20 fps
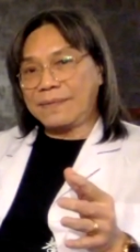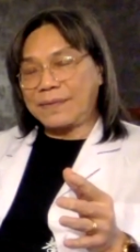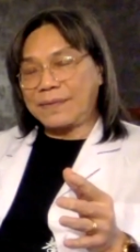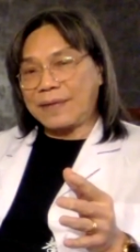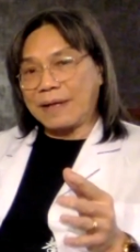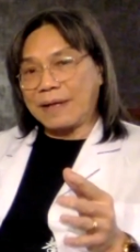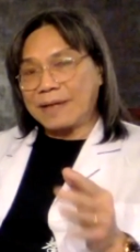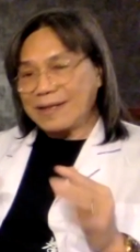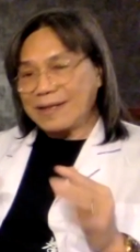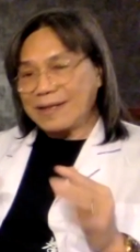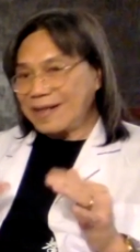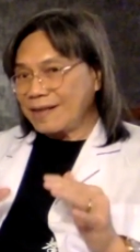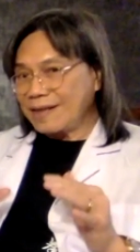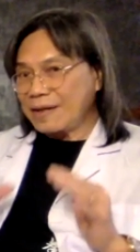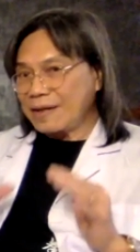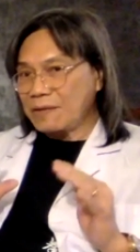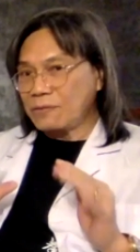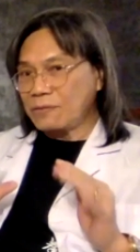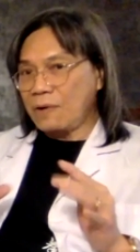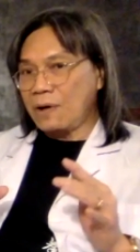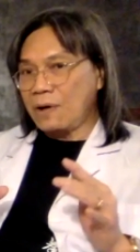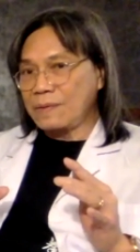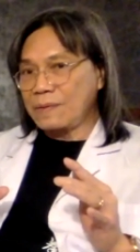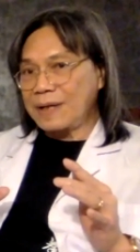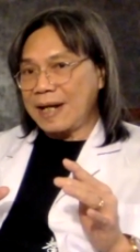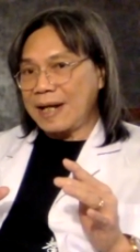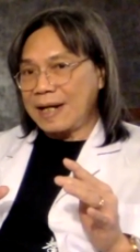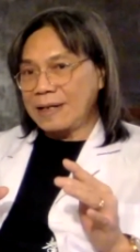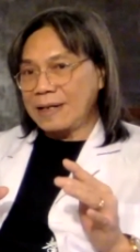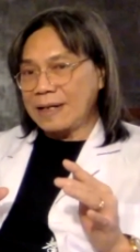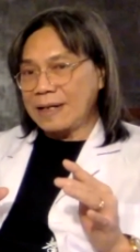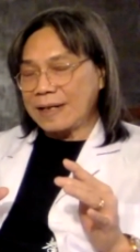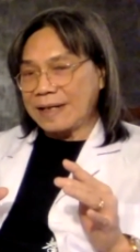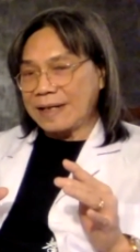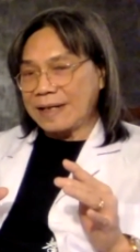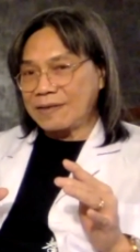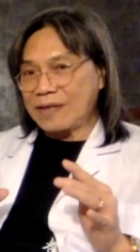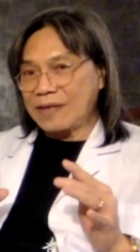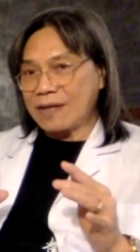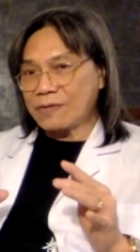now there's nothing wrong with
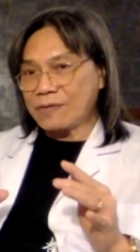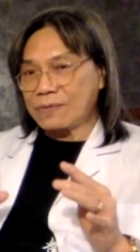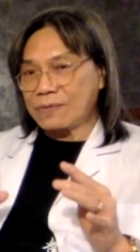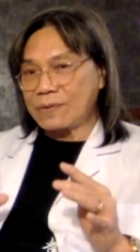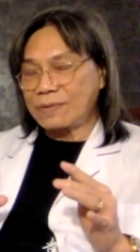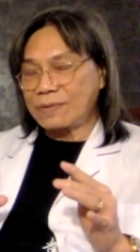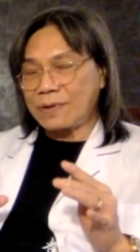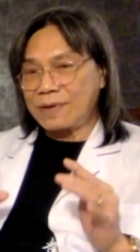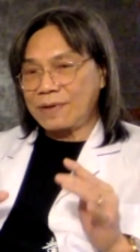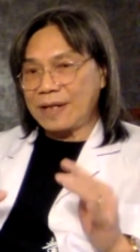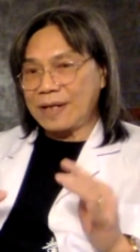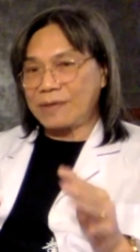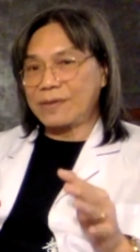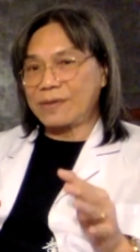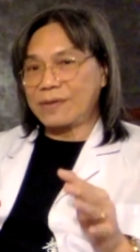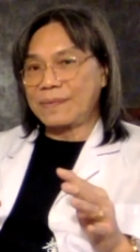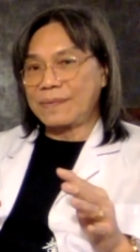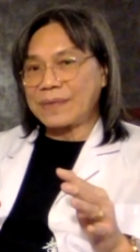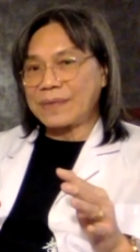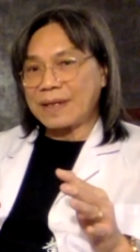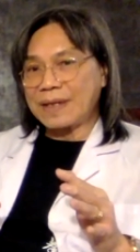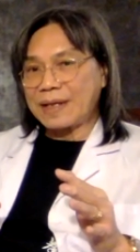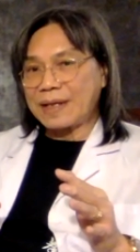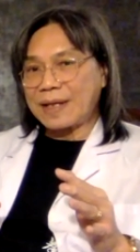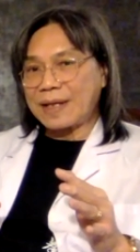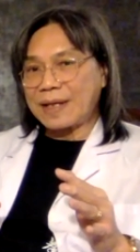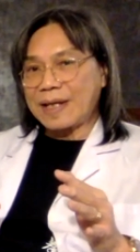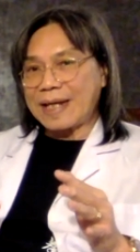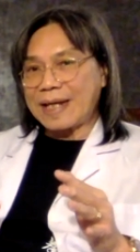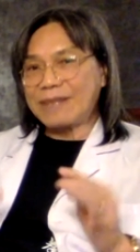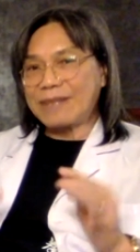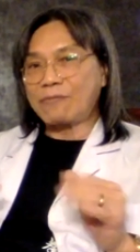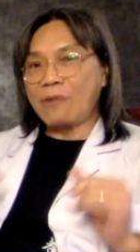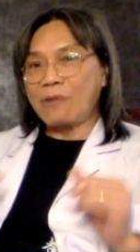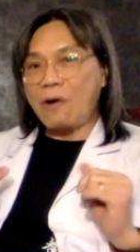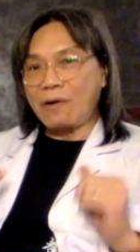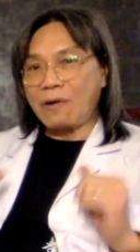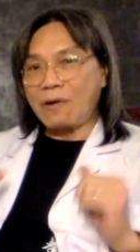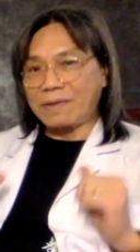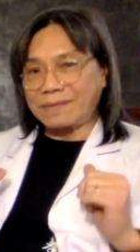ancestral knowledge. It's
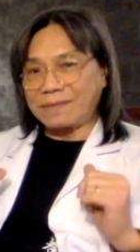wrong